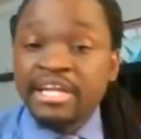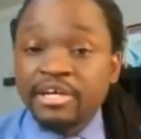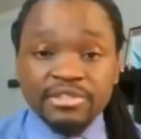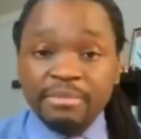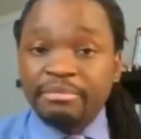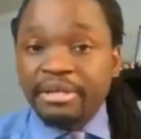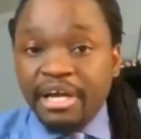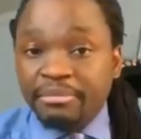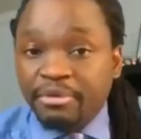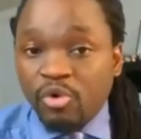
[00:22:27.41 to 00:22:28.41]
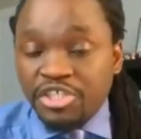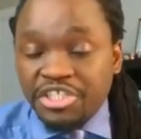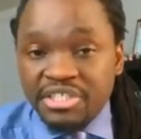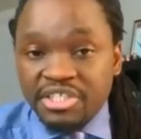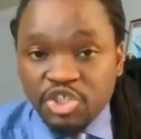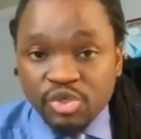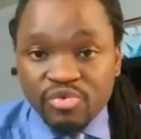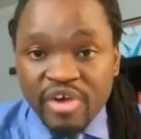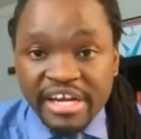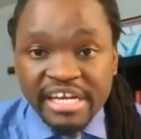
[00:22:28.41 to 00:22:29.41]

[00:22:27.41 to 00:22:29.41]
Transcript: now somebody might be watching this show right